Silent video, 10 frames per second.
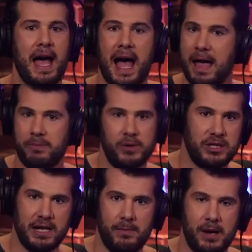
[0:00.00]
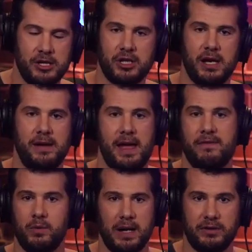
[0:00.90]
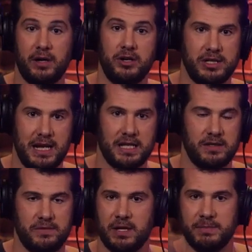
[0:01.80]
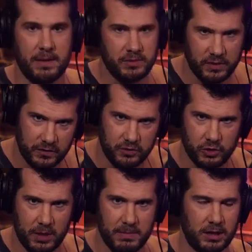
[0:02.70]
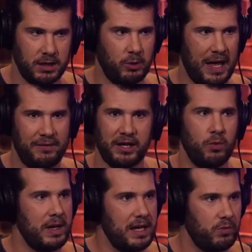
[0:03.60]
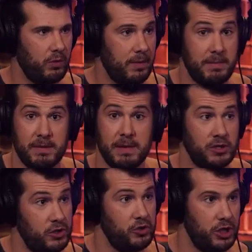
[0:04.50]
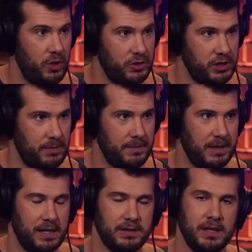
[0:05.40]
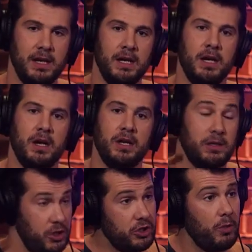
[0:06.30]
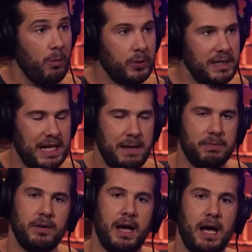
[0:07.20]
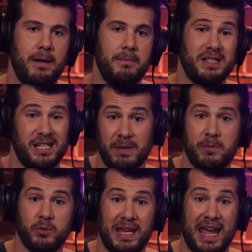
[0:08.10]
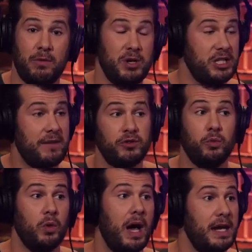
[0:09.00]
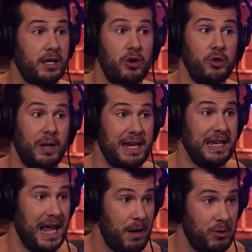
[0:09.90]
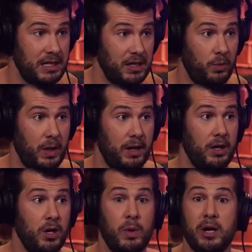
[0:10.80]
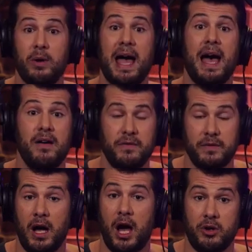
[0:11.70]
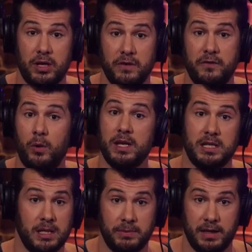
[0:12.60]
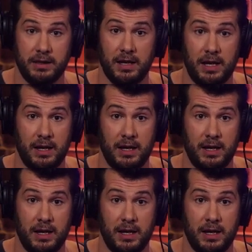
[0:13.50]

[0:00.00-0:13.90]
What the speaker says: I appreciate how much everyone out there understands is sometimes if you join Mug Club, we'll have like a week where we maybe miss two shows or something. So usually we'll pre-tape, but sometimes we can't. We just have to run and go do a hidden camera deal where we don't have 140-something